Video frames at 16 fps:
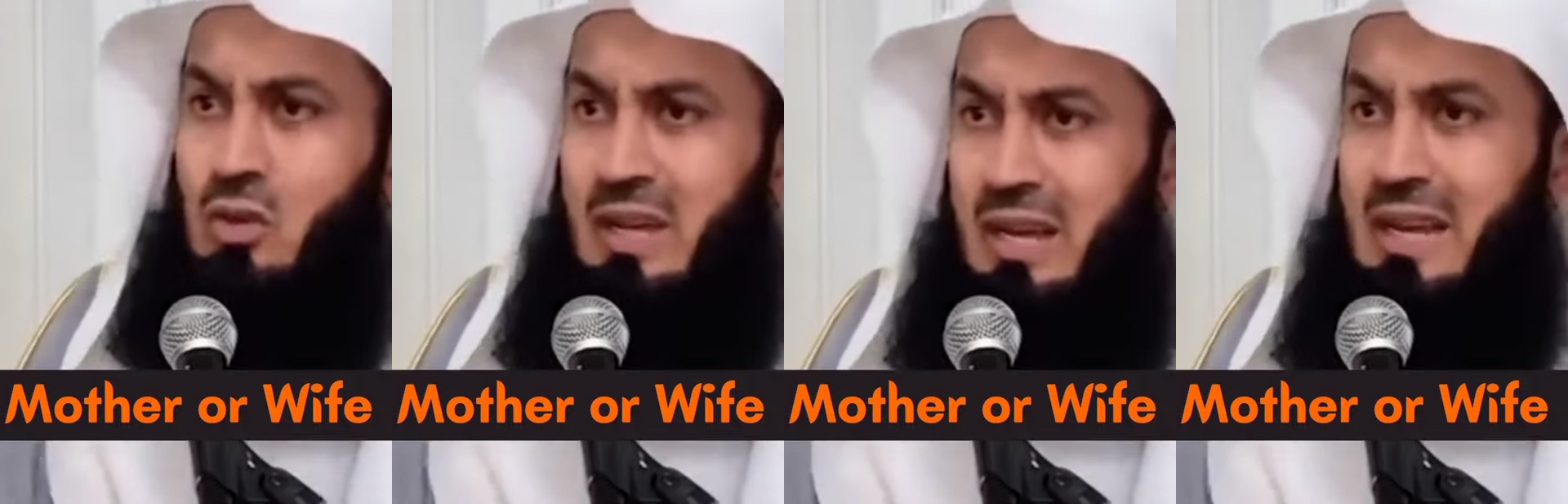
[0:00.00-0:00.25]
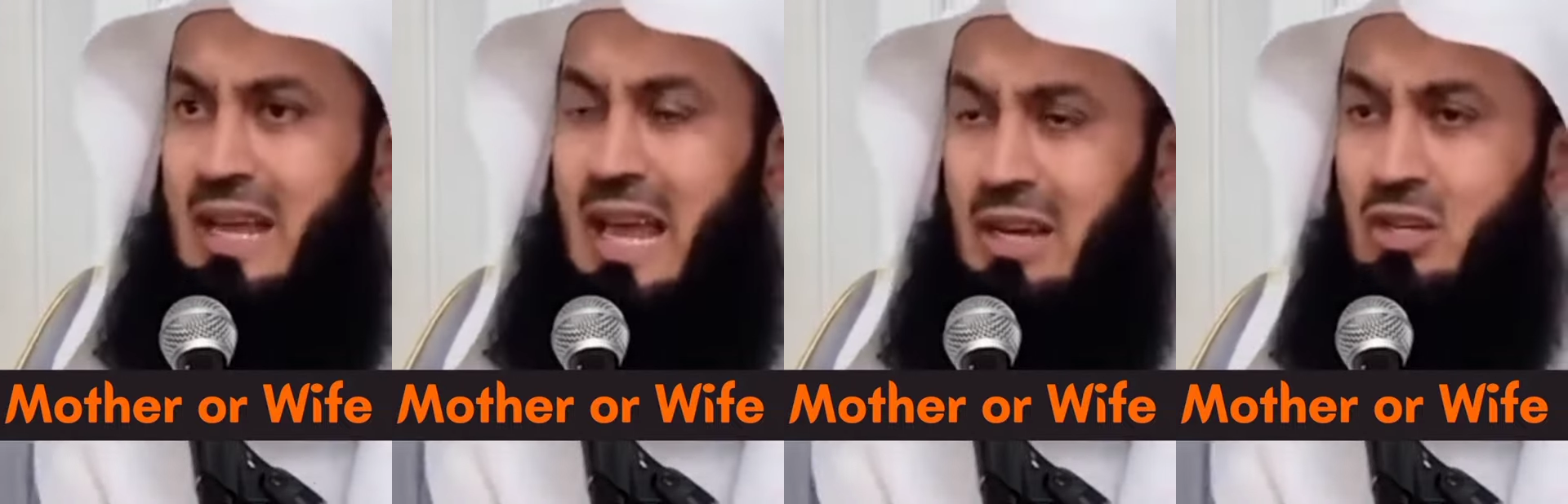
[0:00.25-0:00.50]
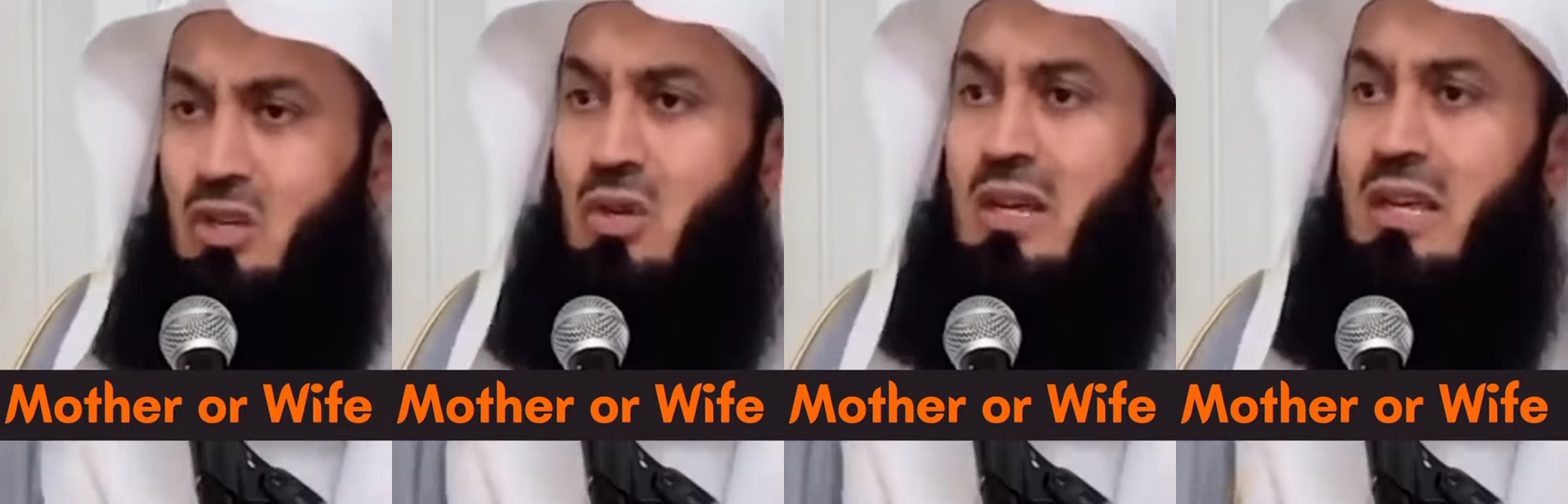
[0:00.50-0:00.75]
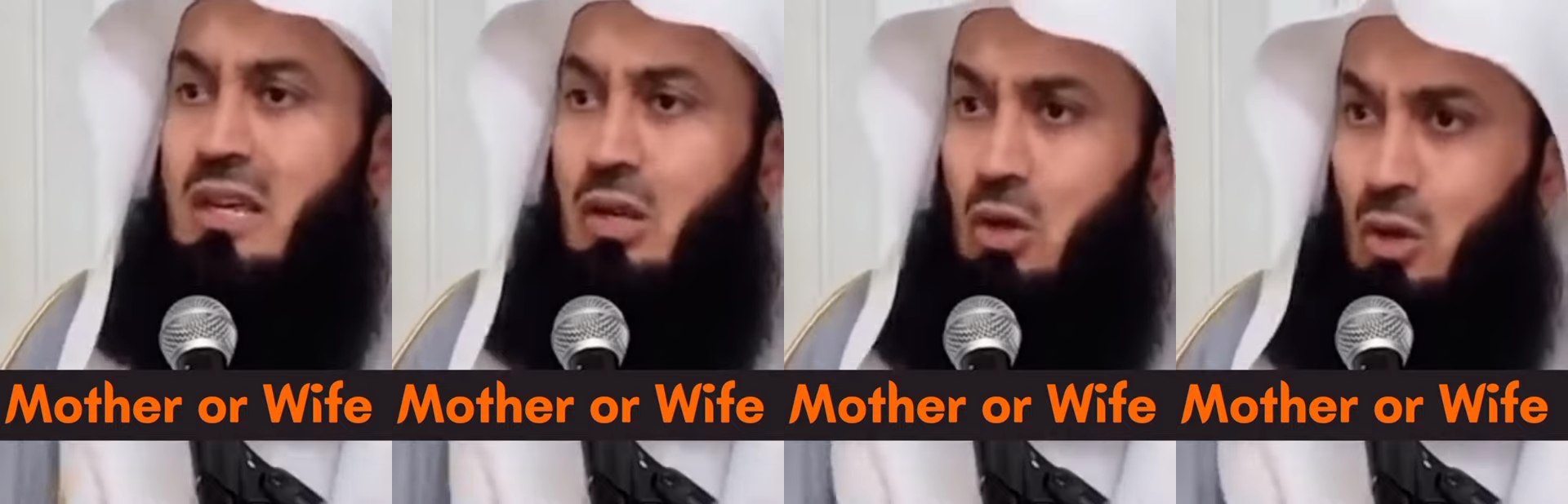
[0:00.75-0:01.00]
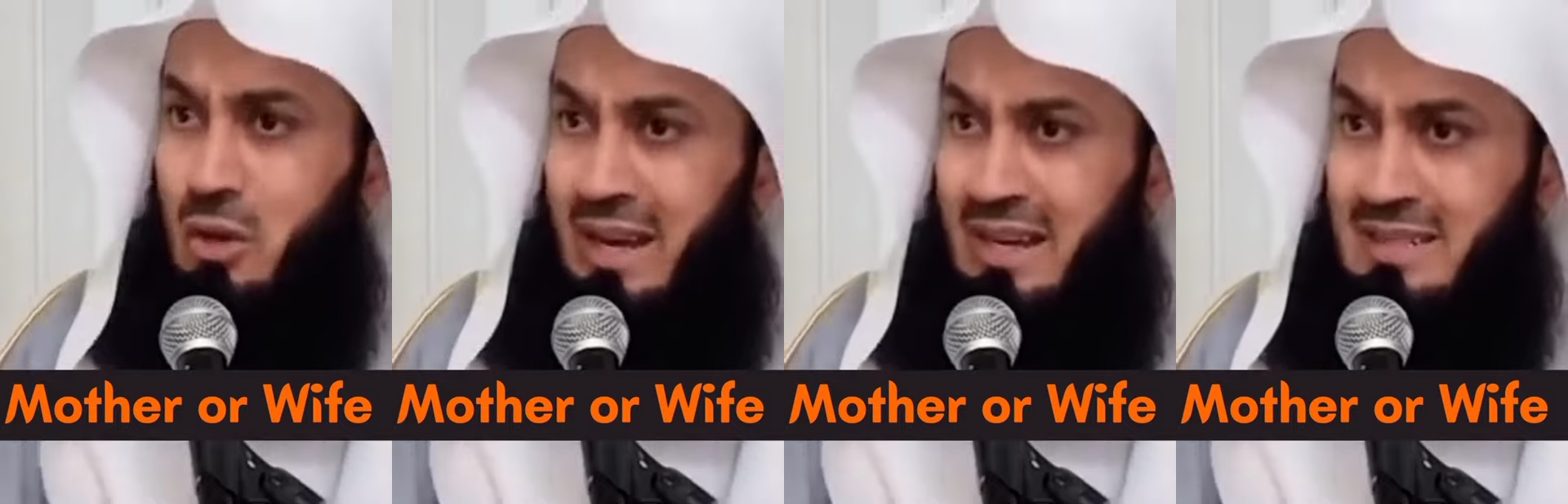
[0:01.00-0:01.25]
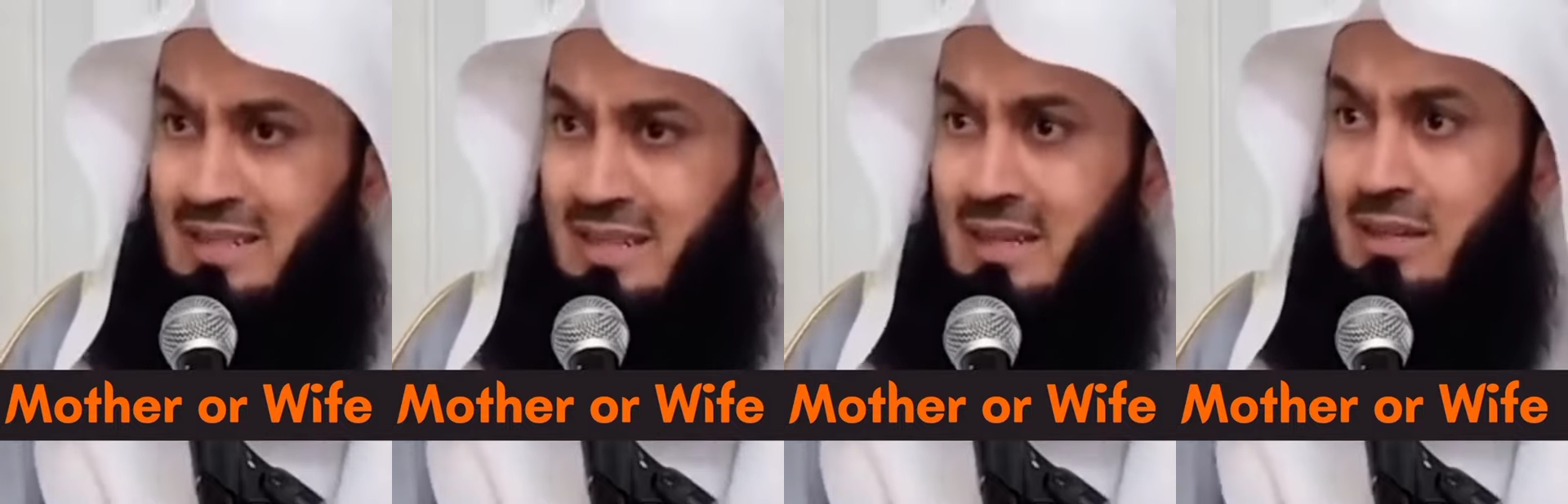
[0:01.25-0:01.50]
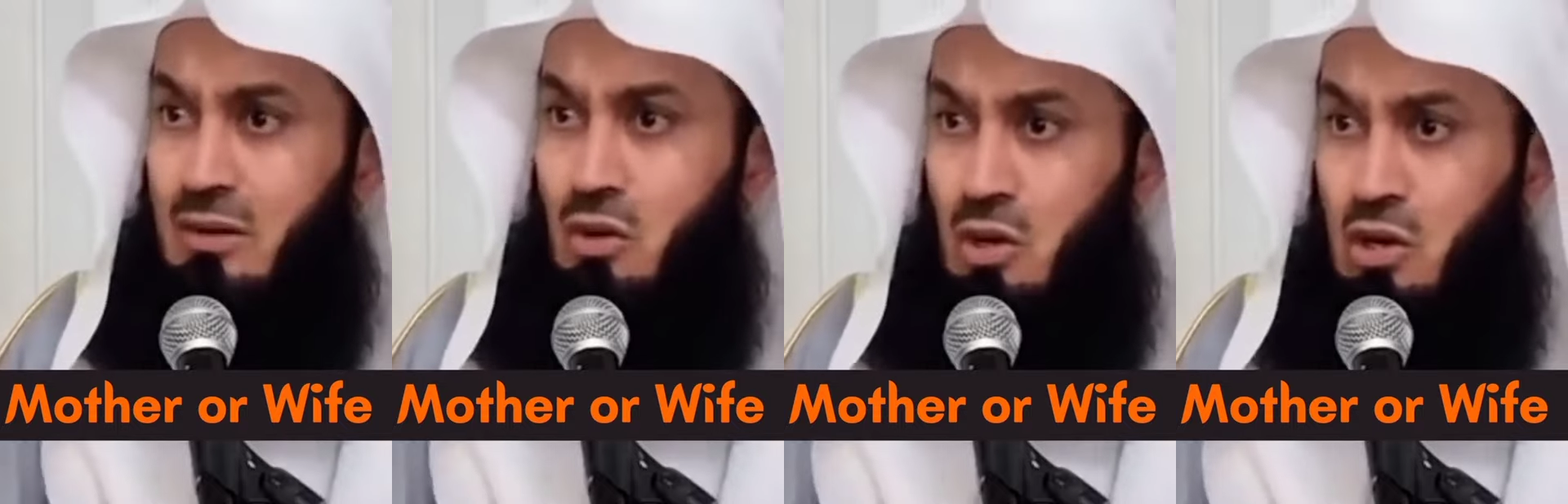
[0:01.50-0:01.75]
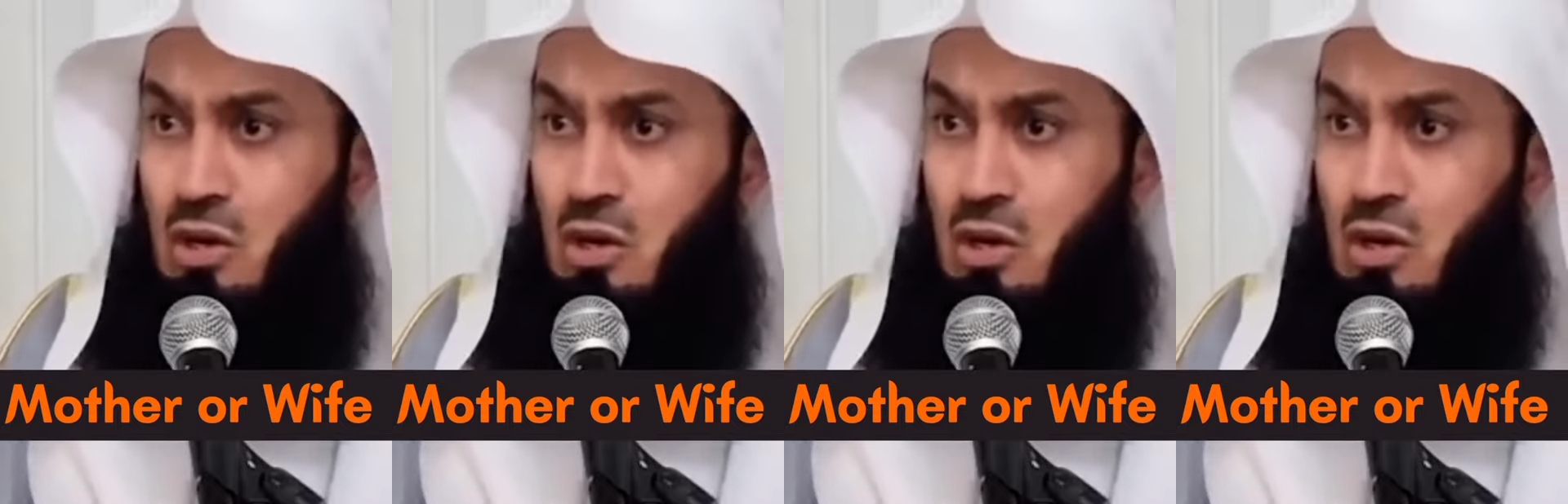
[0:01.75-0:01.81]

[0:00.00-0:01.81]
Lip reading: you can actually correct her,